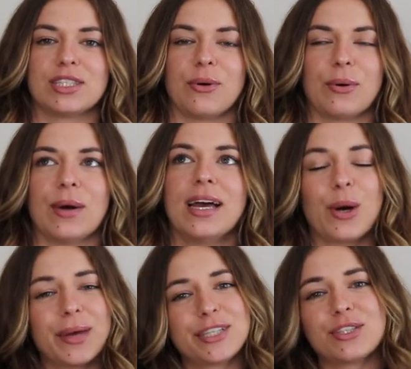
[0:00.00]
so
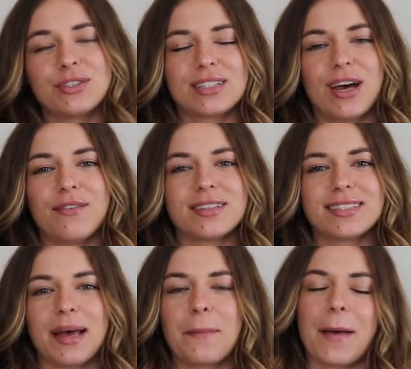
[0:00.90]
go get yourself
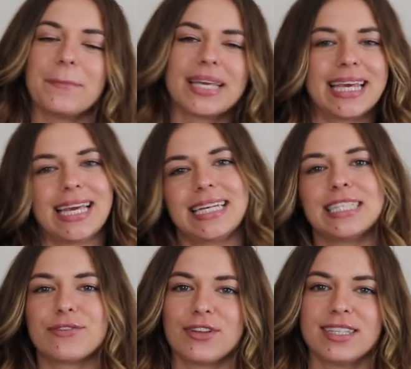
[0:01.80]
some
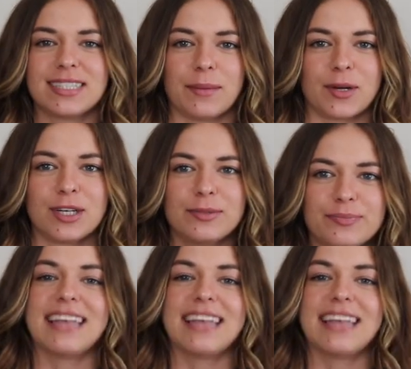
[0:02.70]
bikinis for the summer.